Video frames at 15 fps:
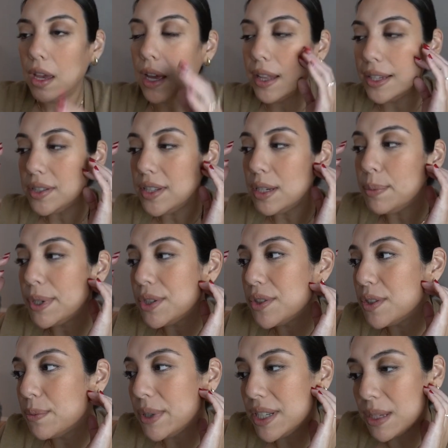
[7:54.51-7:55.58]
I like to take
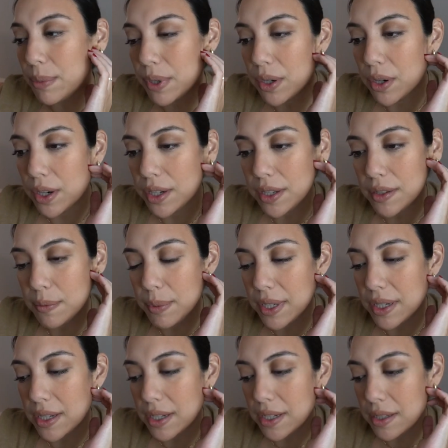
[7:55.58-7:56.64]
pictures of my debit cards
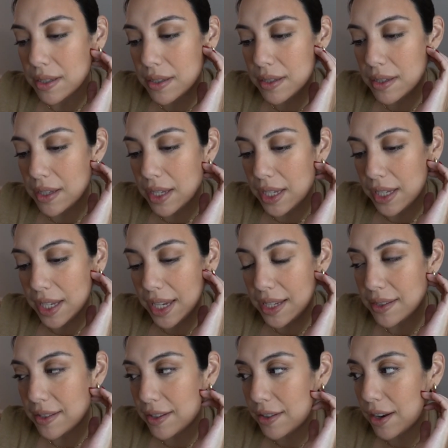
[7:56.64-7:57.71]
because in
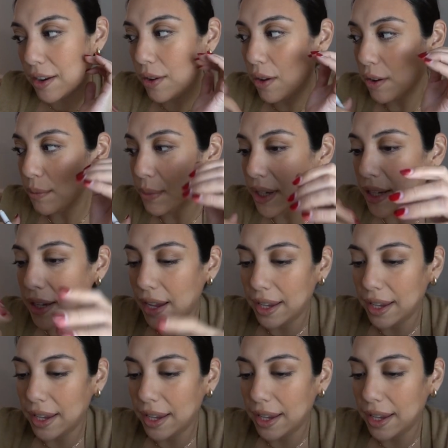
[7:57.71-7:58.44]
case they're not on me,